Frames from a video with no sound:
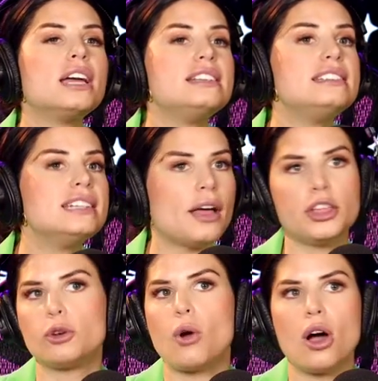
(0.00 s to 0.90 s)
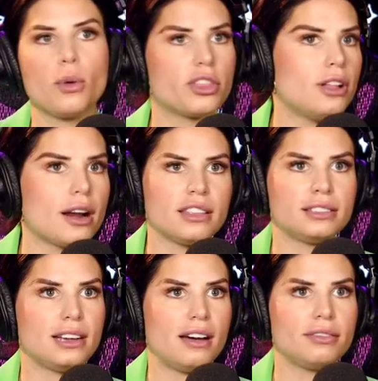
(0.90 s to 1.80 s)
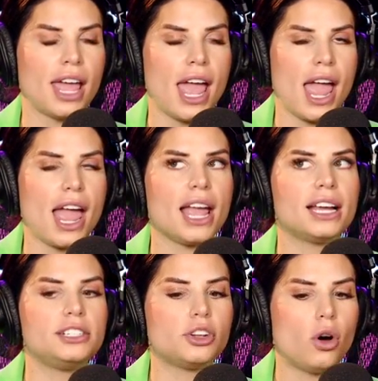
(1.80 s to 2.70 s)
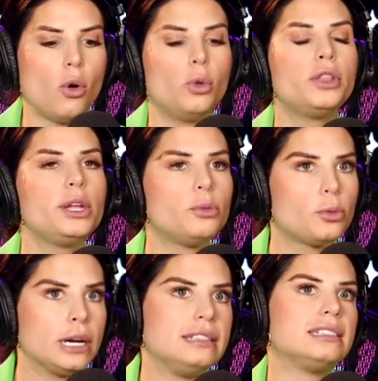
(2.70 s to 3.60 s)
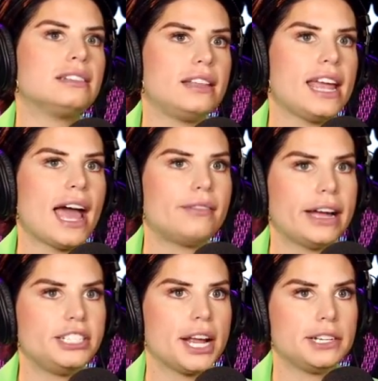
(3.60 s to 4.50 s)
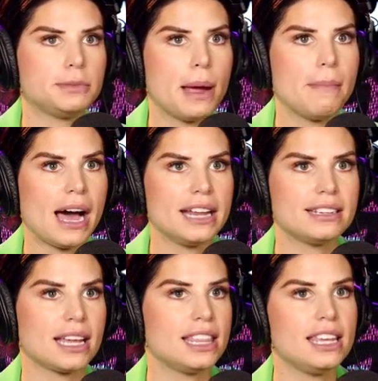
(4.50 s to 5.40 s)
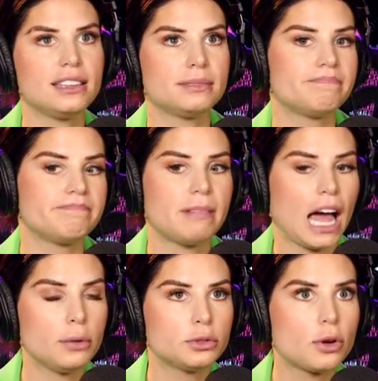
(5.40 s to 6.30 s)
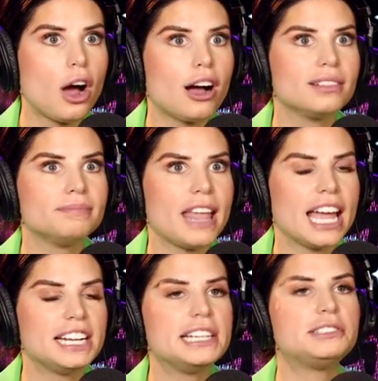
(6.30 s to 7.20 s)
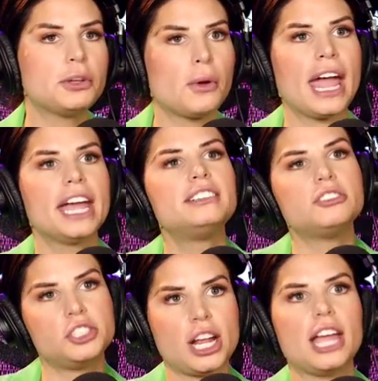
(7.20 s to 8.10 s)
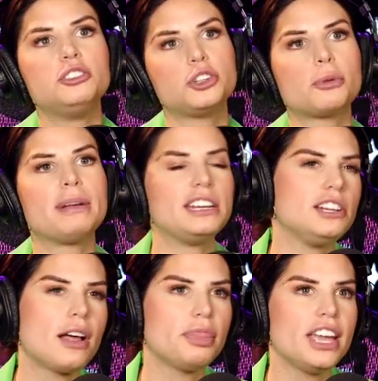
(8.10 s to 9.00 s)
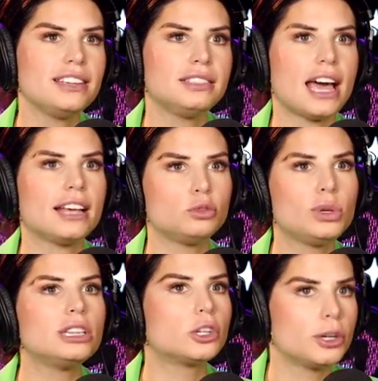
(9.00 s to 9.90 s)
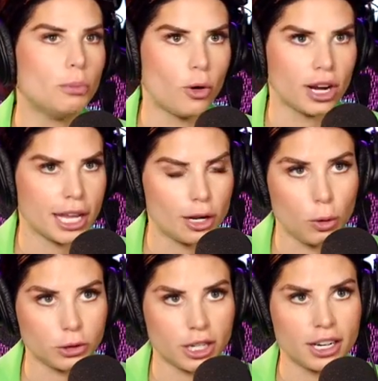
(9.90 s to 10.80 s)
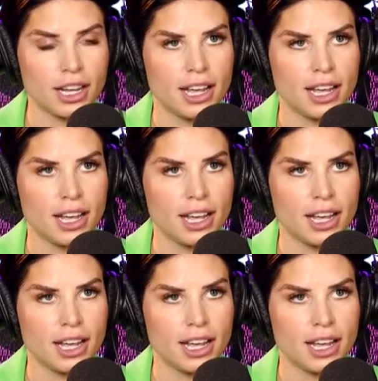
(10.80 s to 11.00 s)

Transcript: nothing wrong with a lot of this stuff. And only recently have I changed my mind. I think I was wrong. And it's okay to change your opinion on things as we learn more and get older.